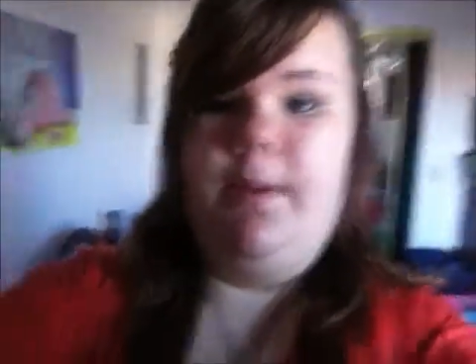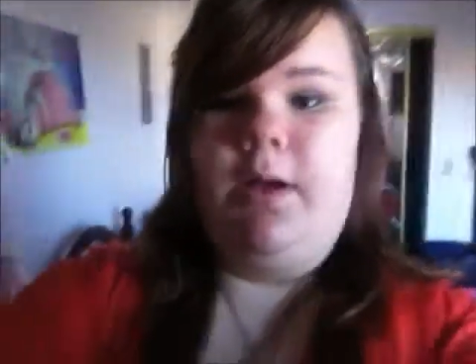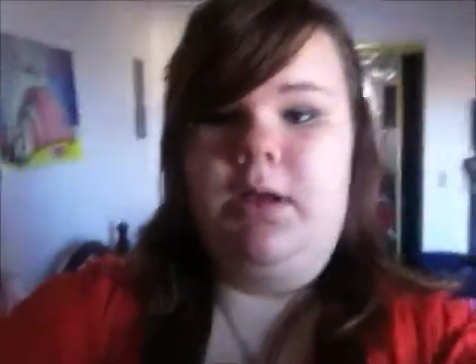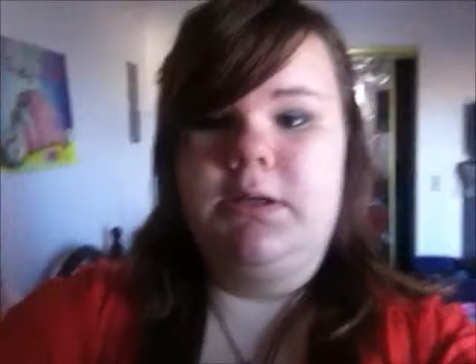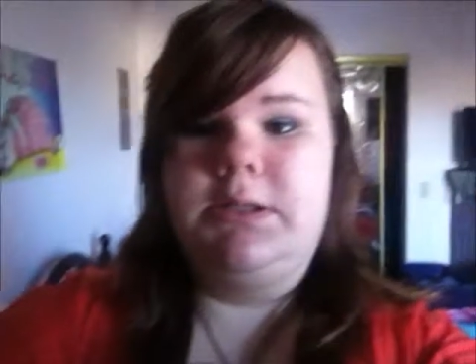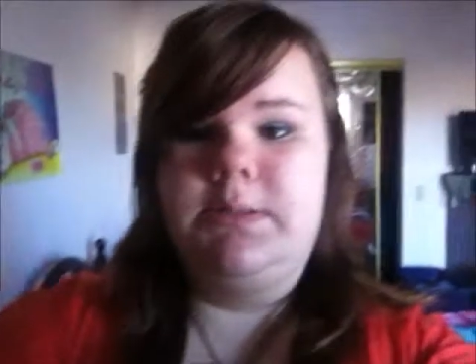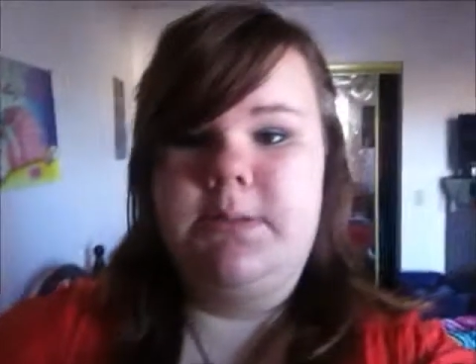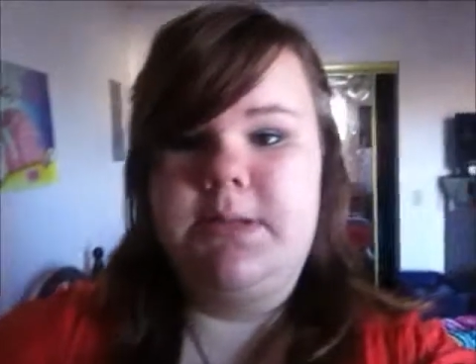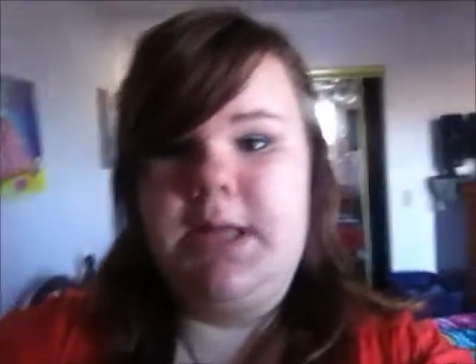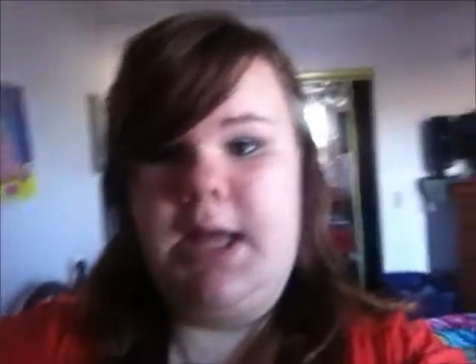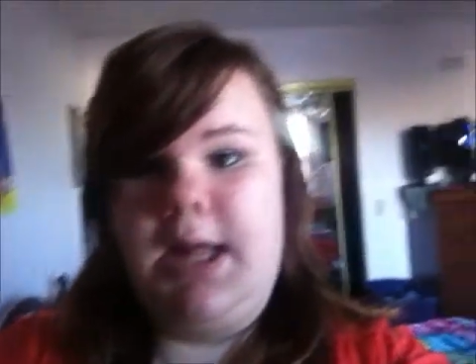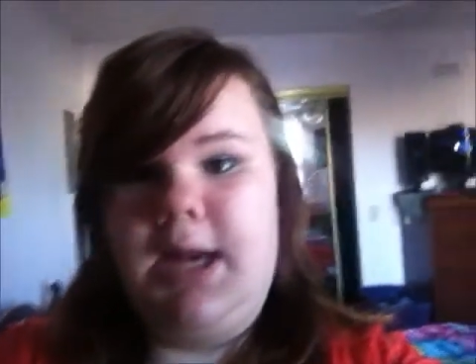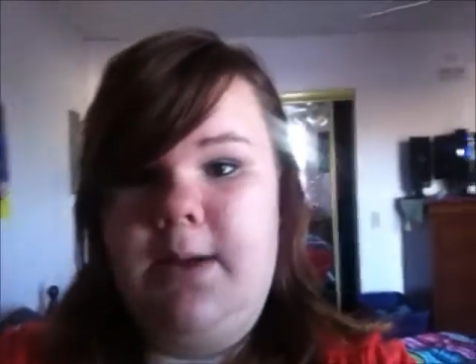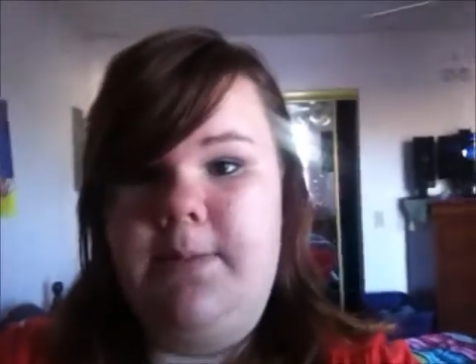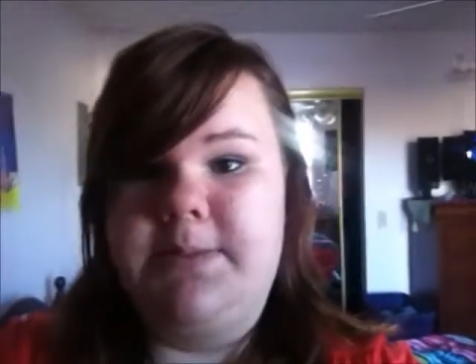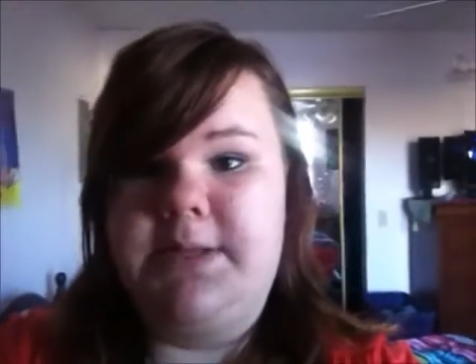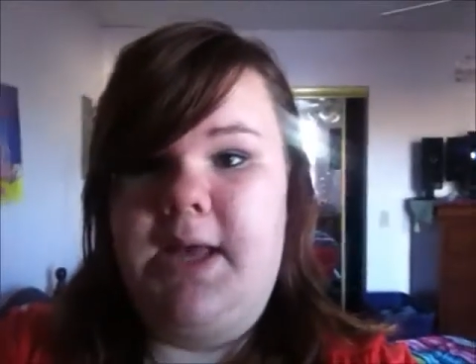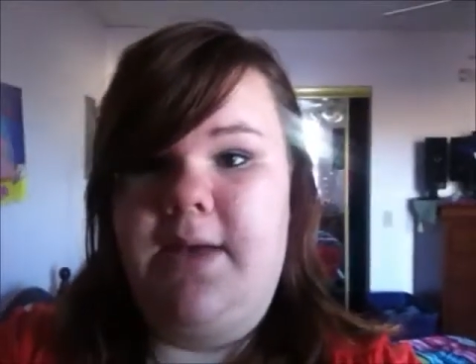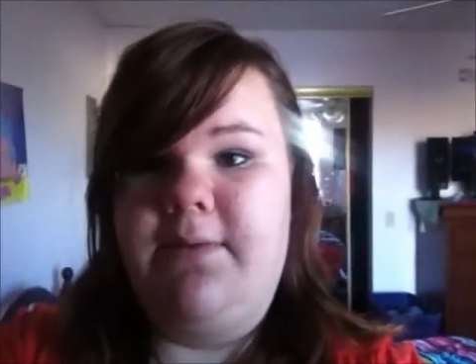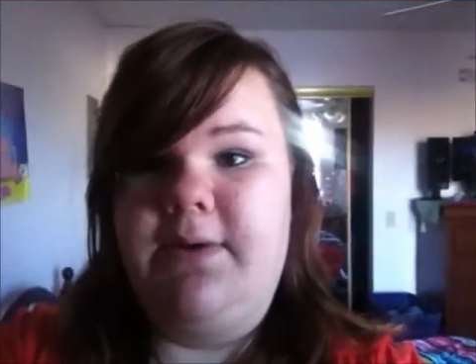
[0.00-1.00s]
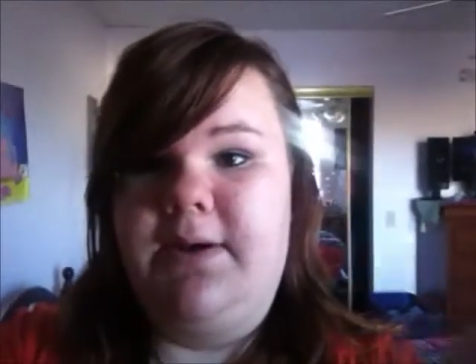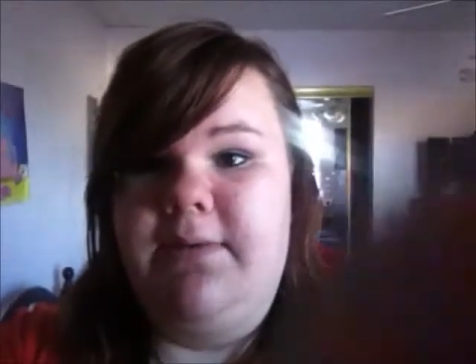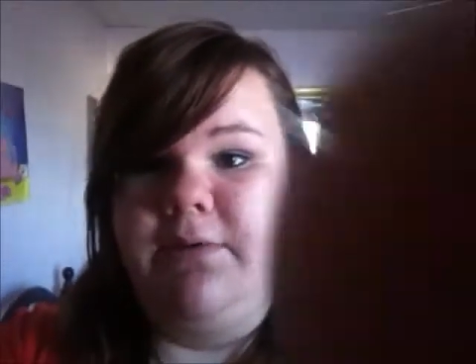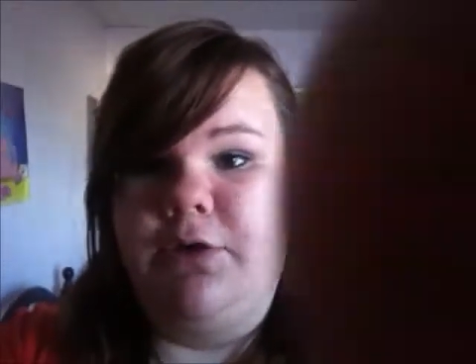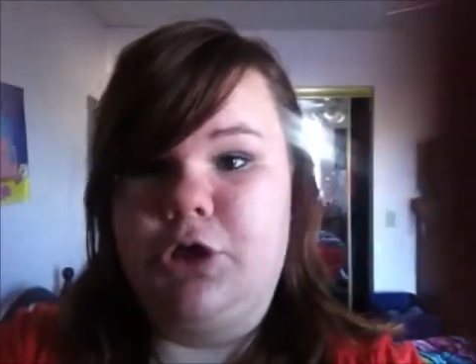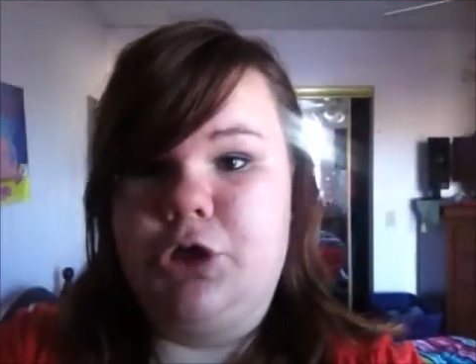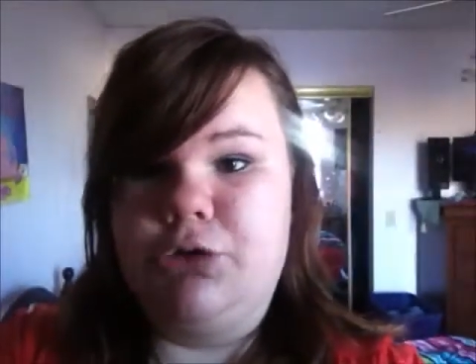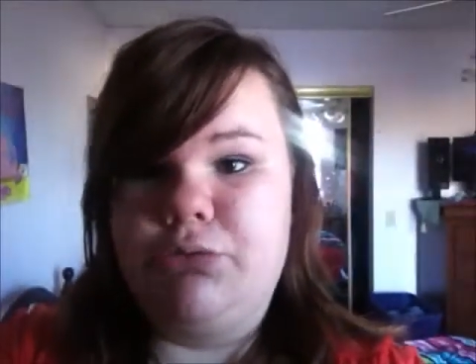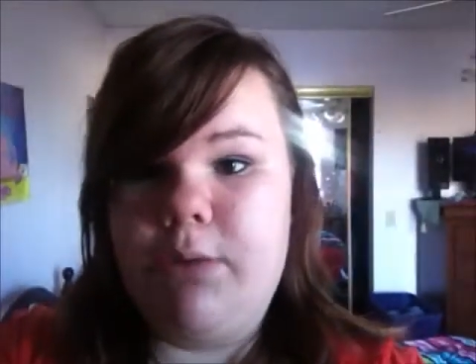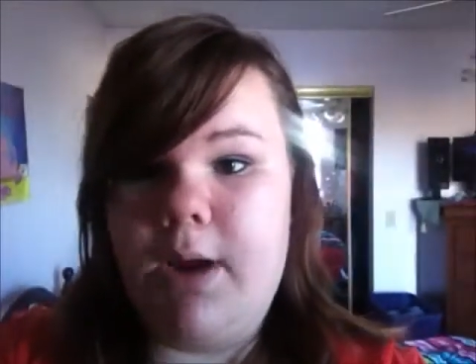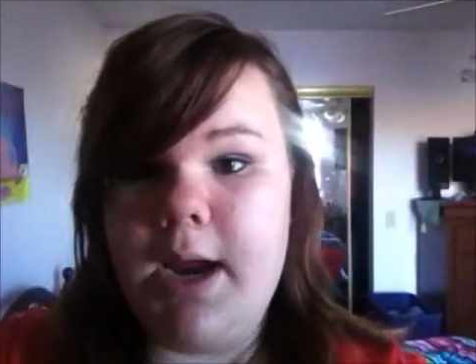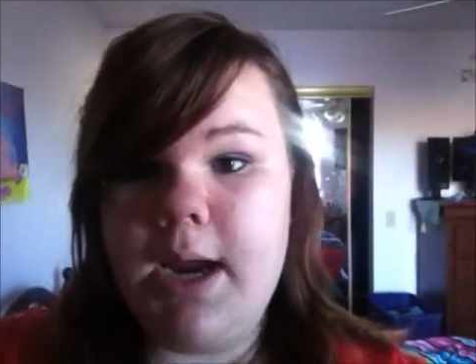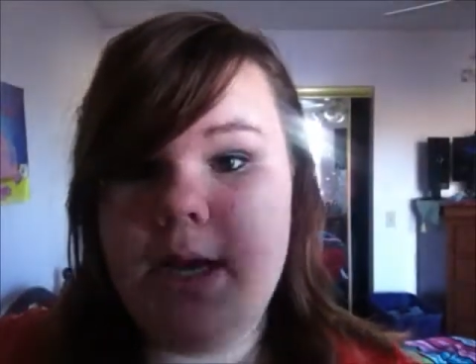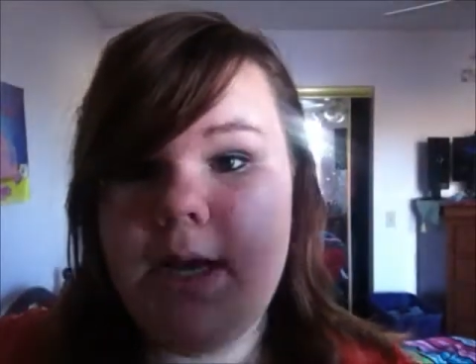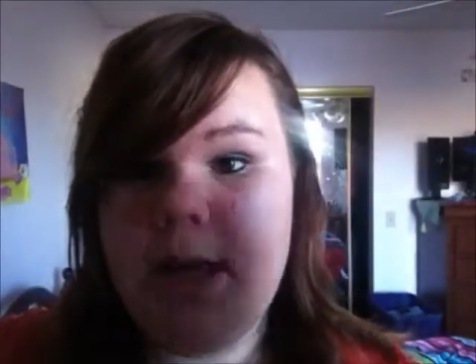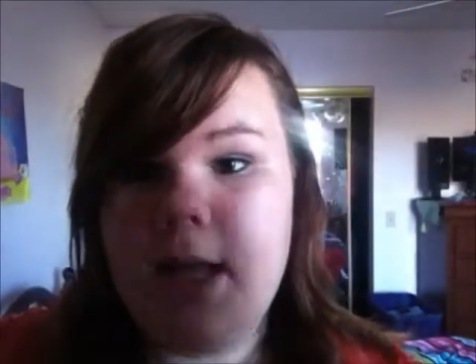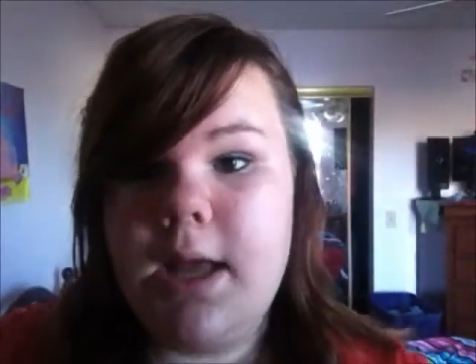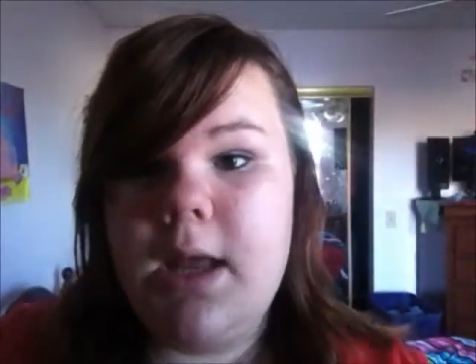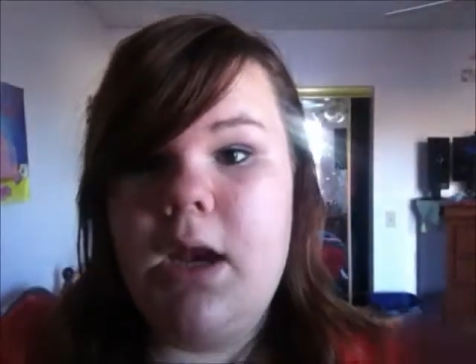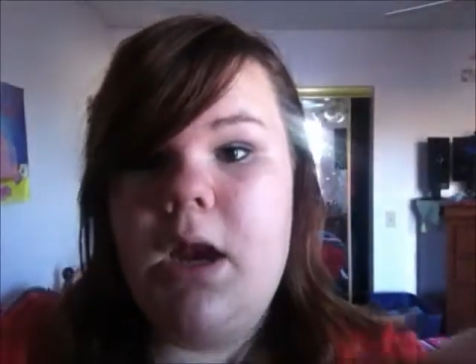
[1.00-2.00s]
but some of the items I haven't even tried
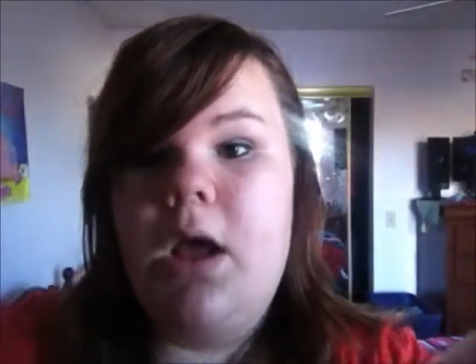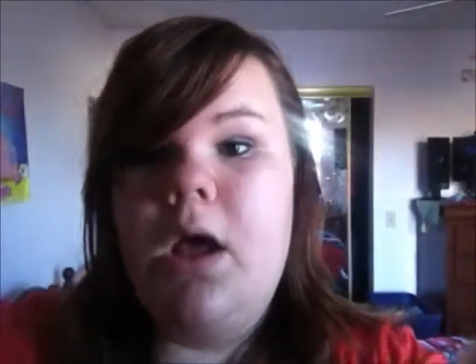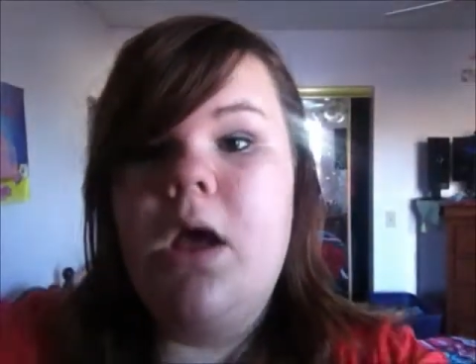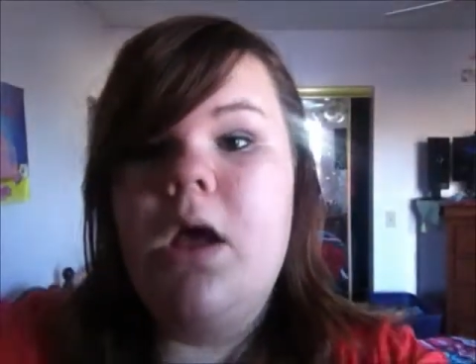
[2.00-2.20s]
yet